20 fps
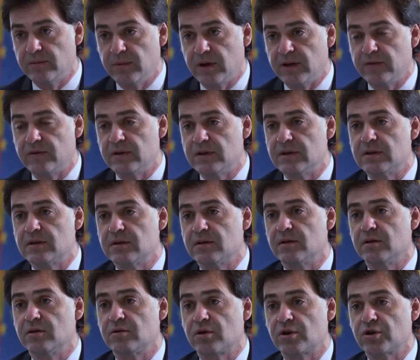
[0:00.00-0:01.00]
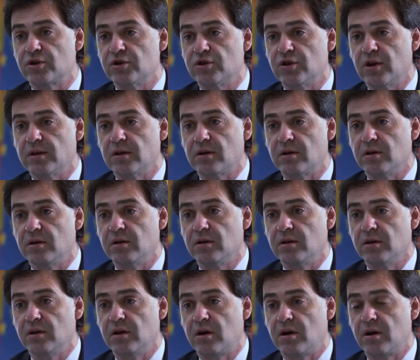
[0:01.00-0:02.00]
made by this Russian
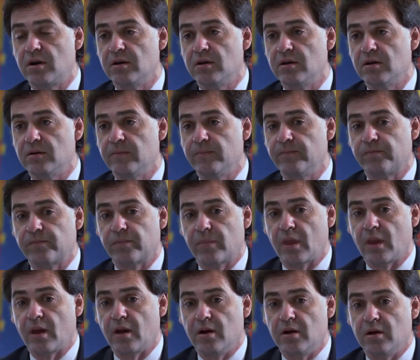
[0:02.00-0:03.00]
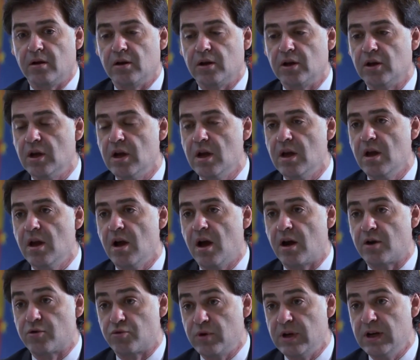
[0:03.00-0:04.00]
general are
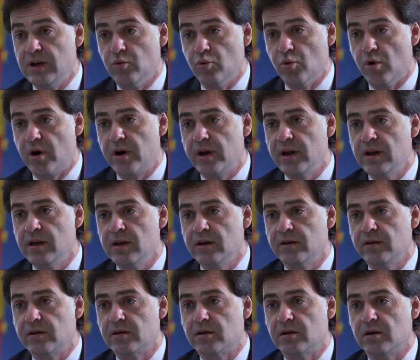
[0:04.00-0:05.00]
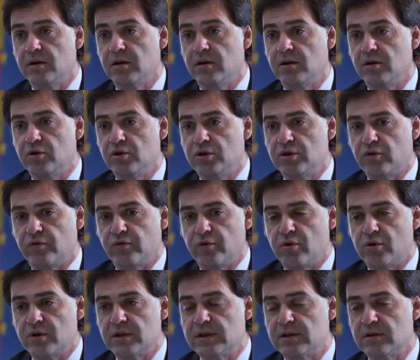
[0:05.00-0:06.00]
really worrying. It's of
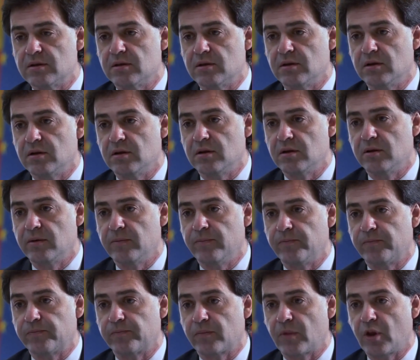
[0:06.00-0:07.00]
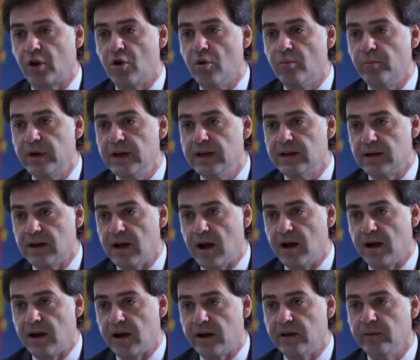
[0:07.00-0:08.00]
course completely
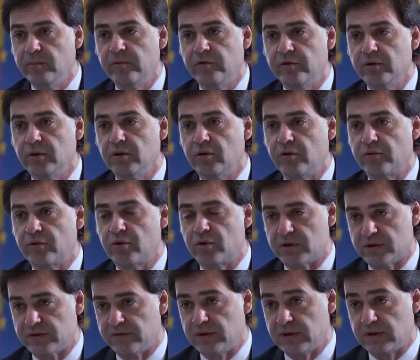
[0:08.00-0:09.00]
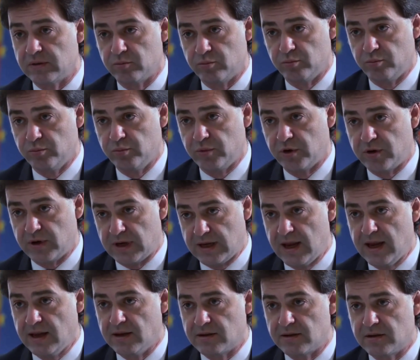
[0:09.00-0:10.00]
unhelpful, of course, but
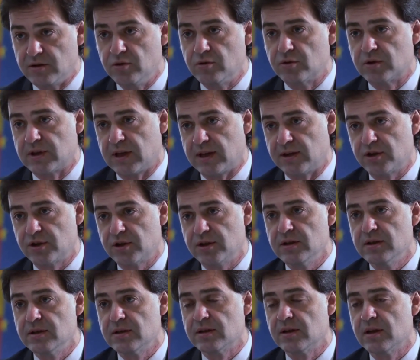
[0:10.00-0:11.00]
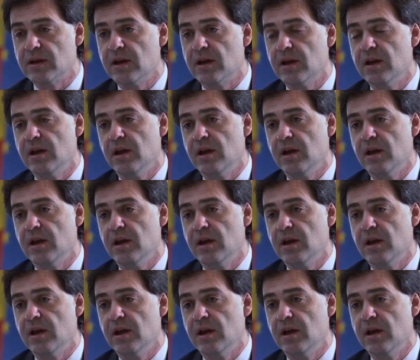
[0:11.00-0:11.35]
creates new tensions.